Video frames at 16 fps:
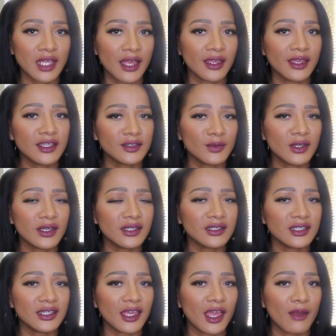I guess
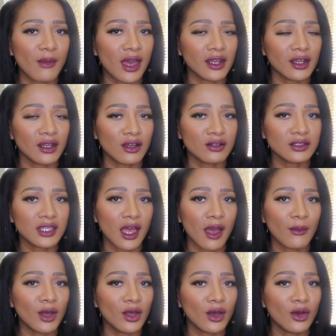because it came out a long
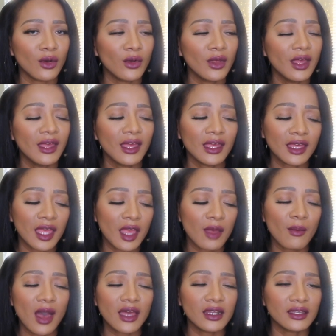time ago,
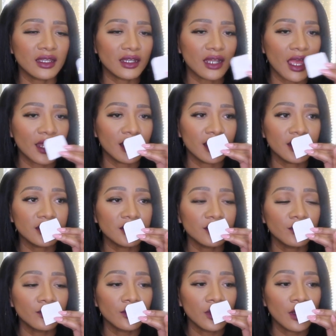came out in the
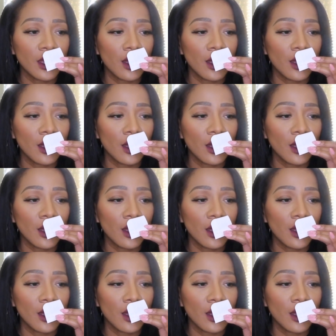90s.